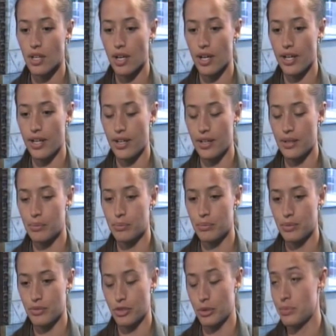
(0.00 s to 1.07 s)
I
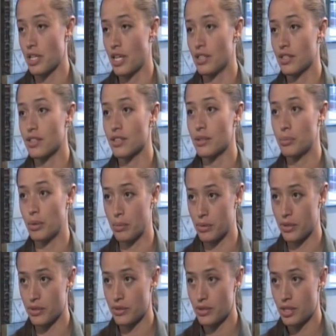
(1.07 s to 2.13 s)
am from Santa Clara
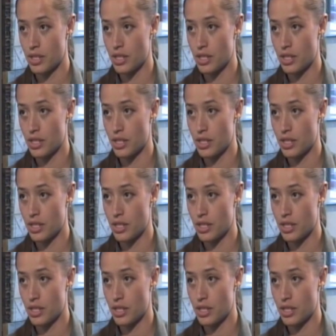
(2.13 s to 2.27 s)
Pueblo.